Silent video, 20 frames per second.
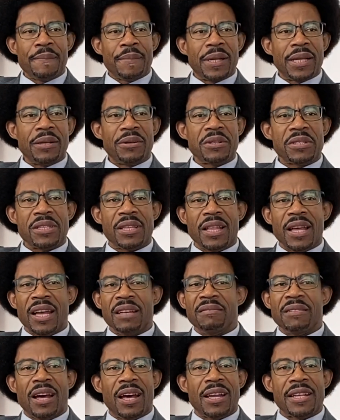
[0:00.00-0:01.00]
But he was
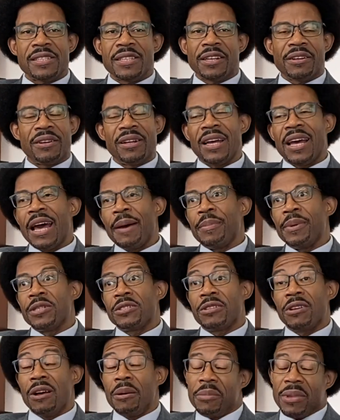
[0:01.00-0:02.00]
like, no, nah, that's not going to
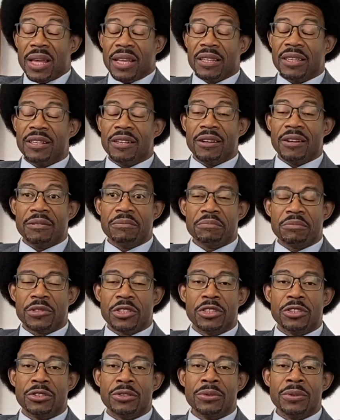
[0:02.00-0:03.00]
happen. So I'm like, you know, okay.
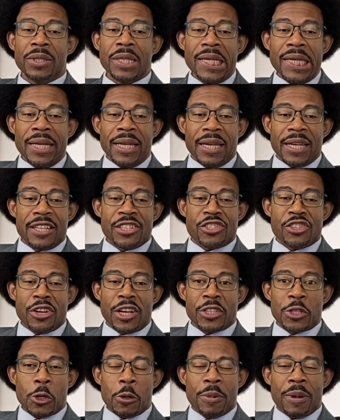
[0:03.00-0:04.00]
cool. And so
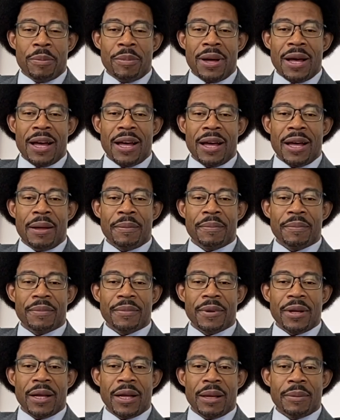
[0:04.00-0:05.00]
I told my mom,
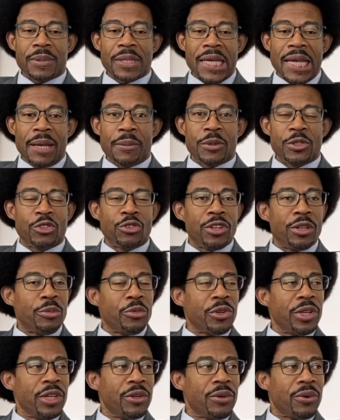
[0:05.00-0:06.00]
um, hey, I'm going to join the
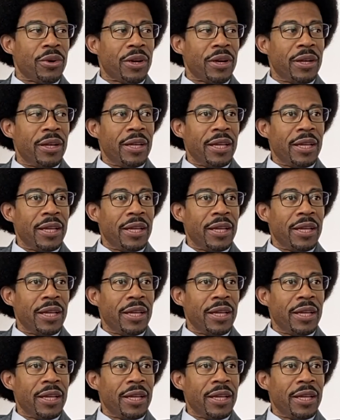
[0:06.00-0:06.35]
Marine Corps.